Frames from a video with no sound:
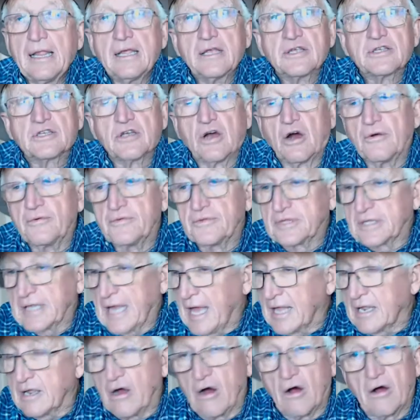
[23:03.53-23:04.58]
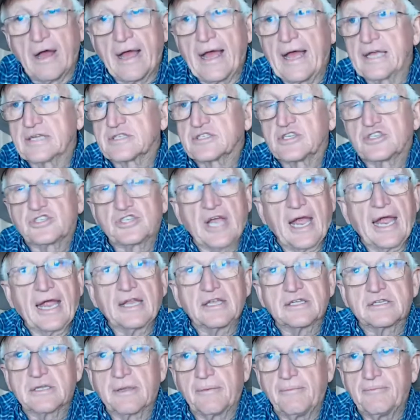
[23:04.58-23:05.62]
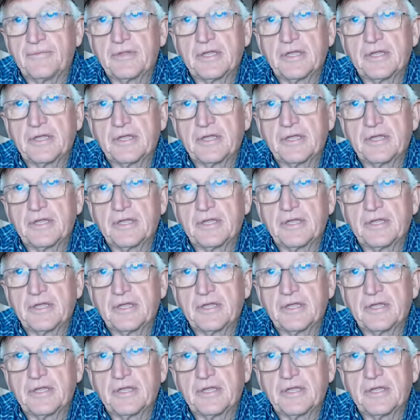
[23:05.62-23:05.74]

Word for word: So that all has to change.